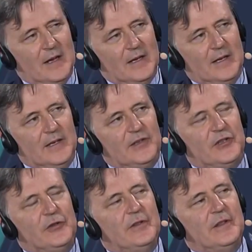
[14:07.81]

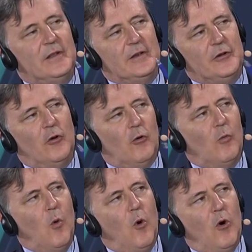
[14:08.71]
Is your
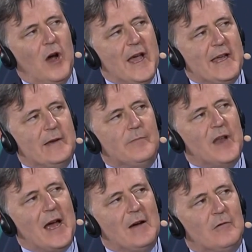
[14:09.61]
war aim
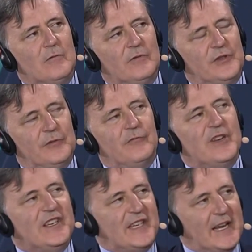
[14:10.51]
now to
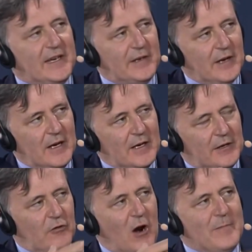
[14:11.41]
retake
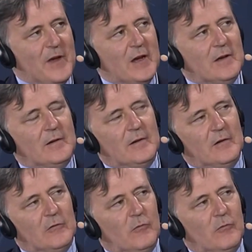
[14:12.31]
Crimea, or